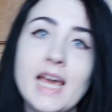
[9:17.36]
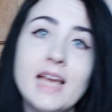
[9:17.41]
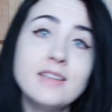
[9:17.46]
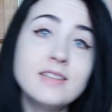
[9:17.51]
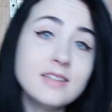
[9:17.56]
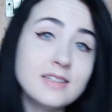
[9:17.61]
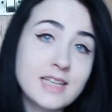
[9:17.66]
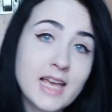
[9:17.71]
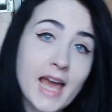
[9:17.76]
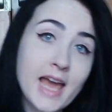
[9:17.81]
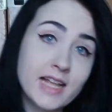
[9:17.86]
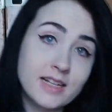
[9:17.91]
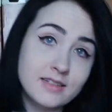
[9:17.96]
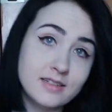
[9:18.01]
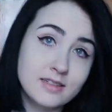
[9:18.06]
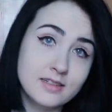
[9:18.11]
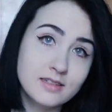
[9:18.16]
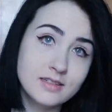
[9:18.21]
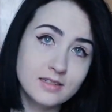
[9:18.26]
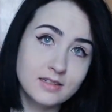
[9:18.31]
It's a
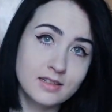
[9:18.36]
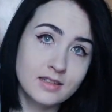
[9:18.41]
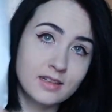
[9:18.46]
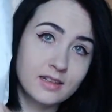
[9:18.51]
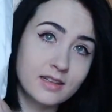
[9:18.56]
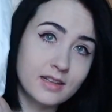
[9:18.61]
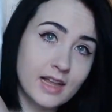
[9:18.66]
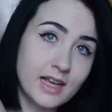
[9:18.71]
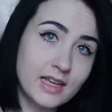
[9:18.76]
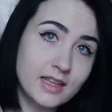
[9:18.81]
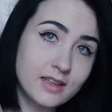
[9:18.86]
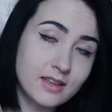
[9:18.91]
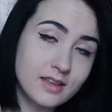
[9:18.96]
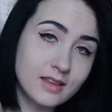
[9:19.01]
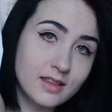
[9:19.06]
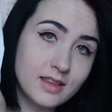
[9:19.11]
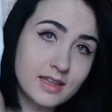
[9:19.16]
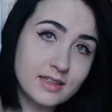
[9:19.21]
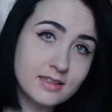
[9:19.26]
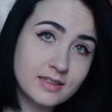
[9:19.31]
tent. Like,
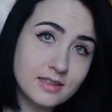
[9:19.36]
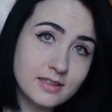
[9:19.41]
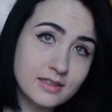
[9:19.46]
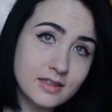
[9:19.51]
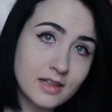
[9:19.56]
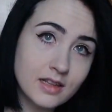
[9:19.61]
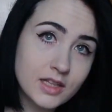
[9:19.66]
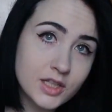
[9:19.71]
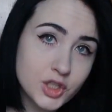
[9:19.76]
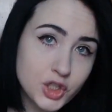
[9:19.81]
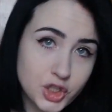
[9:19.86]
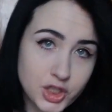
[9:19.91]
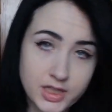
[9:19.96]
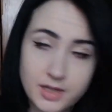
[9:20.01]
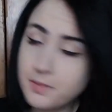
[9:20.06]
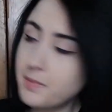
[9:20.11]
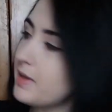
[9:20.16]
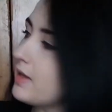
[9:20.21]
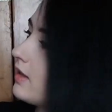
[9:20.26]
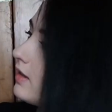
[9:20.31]
this is a
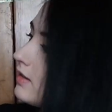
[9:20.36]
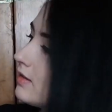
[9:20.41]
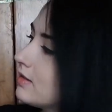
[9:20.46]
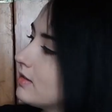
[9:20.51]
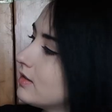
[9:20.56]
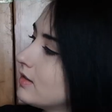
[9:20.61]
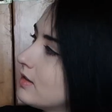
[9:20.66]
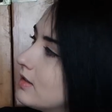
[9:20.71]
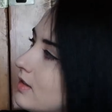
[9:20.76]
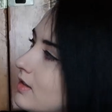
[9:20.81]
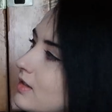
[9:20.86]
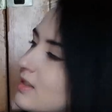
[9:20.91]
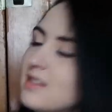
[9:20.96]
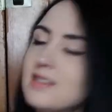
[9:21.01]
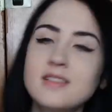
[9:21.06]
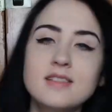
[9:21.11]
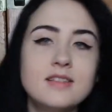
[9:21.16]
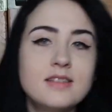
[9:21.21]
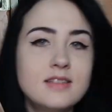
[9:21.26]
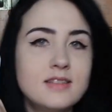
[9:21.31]
legitimate
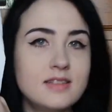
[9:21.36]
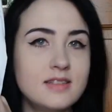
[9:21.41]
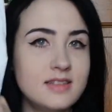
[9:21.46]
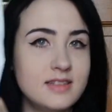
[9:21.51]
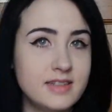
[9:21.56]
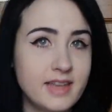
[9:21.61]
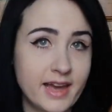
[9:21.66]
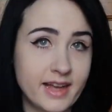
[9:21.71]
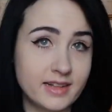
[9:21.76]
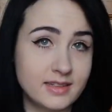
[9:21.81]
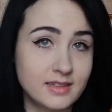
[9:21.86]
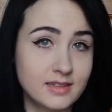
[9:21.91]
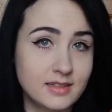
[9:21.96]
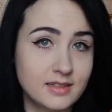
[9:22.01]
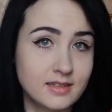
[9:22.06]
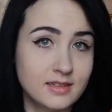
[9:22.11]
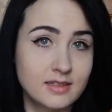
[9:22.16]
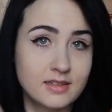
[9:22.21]
tent.